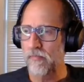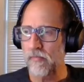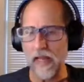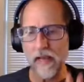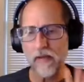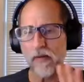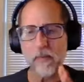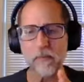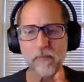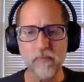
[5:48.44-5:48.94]

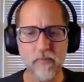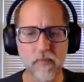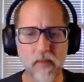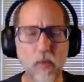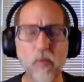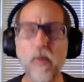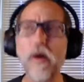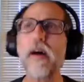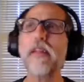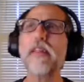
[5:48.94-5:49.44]
Anyway,
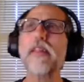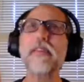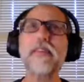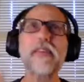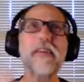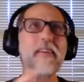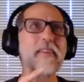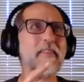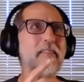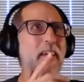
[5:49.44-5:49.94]
well,
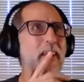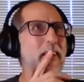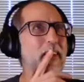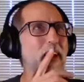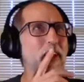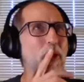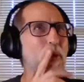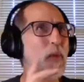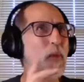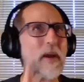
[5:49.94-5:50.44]

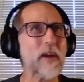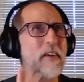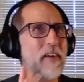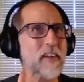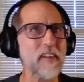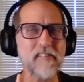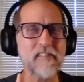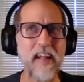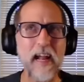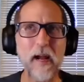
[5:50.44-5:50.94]
another
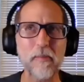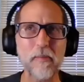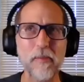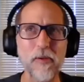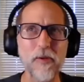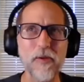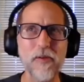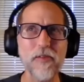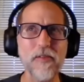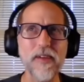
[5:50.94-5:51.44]
weird
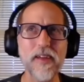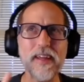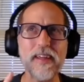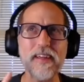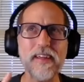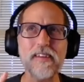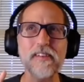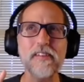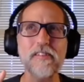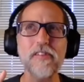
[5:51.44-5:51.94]
example
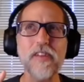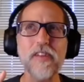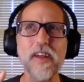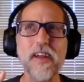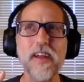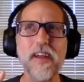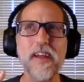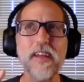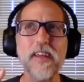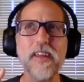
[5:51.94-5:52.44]
is,
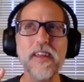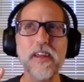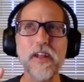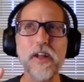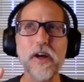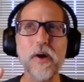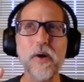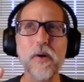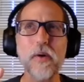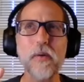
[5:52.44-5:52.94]

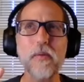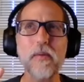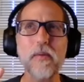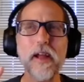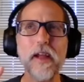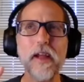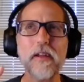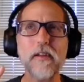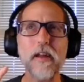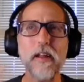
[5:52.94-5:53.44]

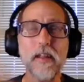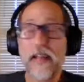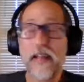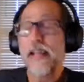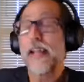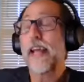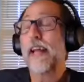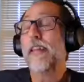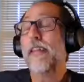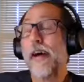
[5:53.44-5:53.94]
like
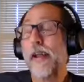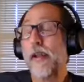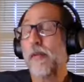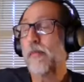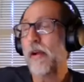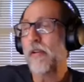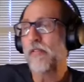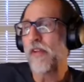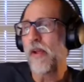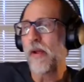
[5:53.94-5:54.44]
again, a lot of
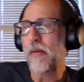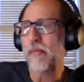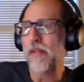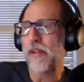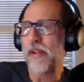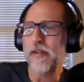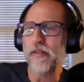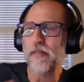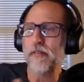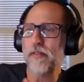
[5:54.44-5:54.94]
my
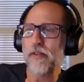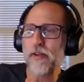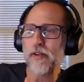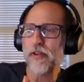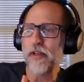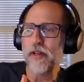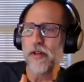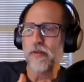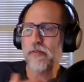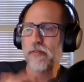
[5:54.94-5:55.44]
family,
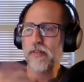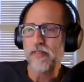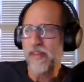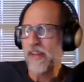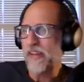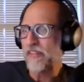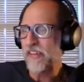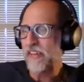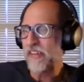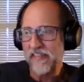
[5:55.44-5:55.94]
if
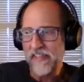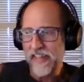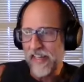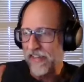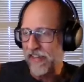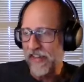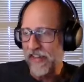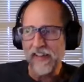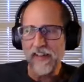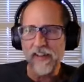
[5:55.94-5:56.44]
they see a
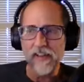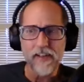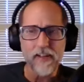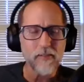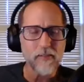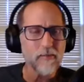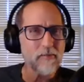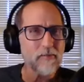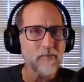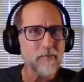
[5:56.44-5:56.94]
snake, they kill it.
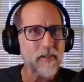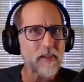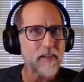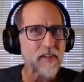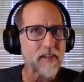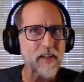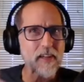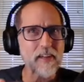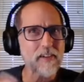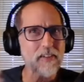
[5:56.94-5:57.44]

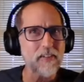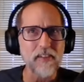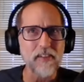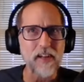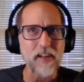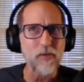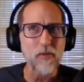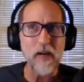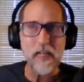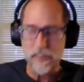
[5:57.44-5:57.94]
It's like you don't
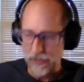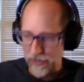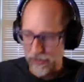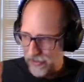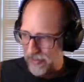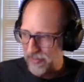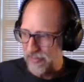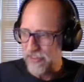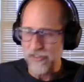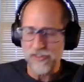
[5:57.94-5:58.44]
think twice.
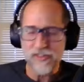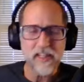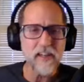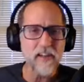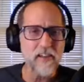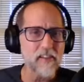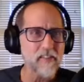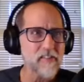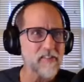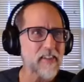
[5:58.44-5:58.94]
You
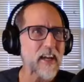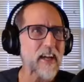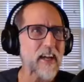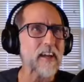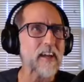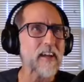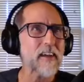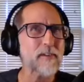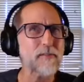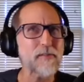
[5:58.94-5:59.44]
kill a
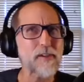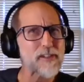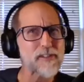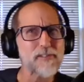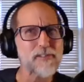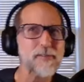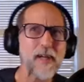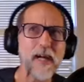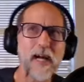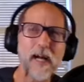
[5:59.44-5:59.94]
snake,
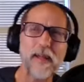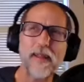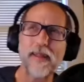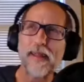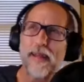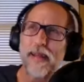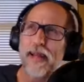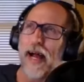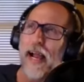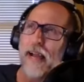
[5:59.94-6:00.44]
which I
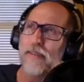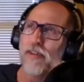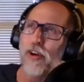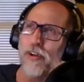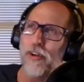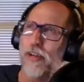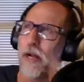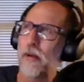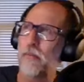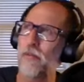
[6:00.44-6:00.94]
have a
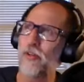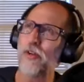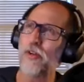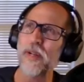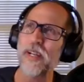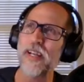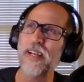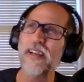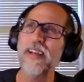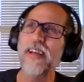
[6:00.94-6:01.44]
hard time
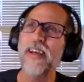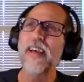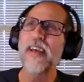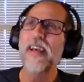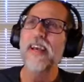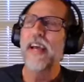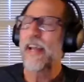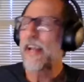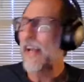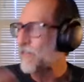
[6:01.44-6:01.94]
doing.
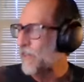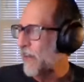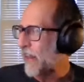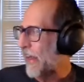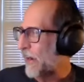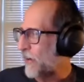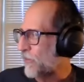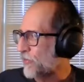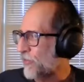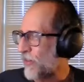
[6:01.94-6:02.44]
And I have a
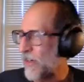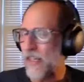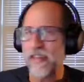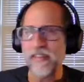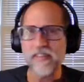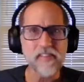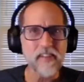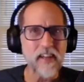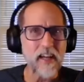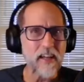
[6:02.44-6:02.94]
lot of
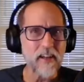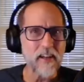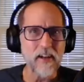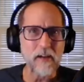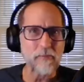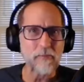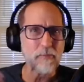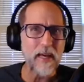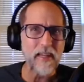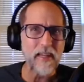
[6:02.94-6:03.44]
friends that have